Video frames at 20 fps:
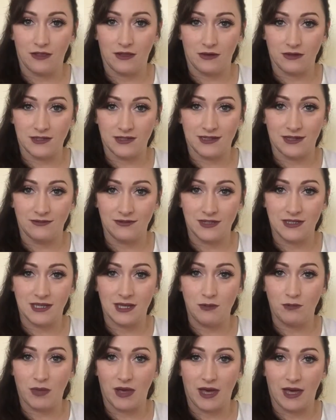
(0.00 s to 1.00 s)
that was
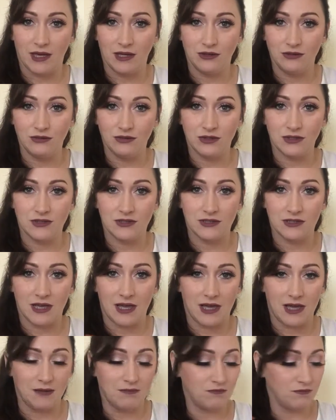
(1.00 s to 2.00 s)

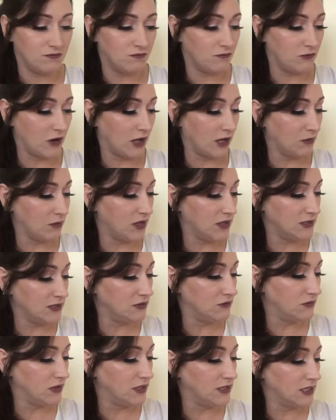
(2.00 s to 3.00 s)
£17
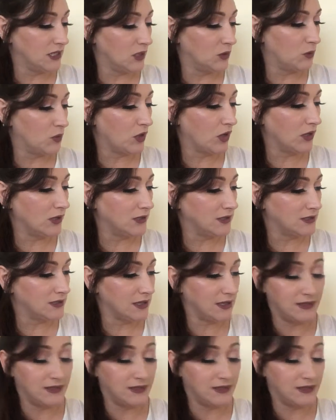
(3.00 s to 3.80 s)
recommended retail price,